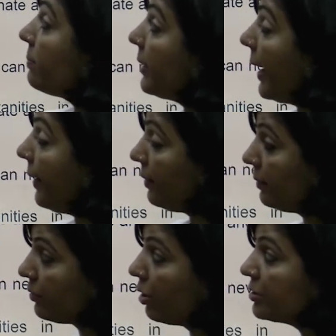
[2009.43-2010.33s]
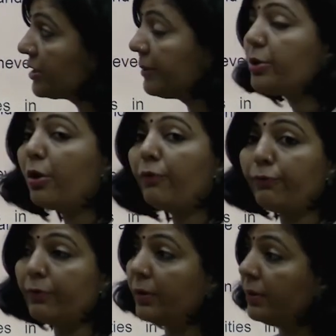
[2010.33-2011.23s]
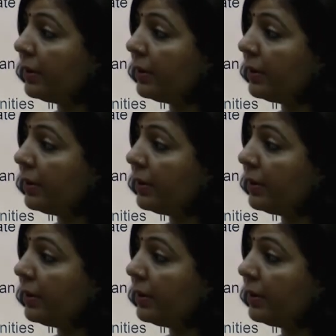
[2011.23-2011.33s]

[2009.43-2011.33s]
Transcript: that concept of uh,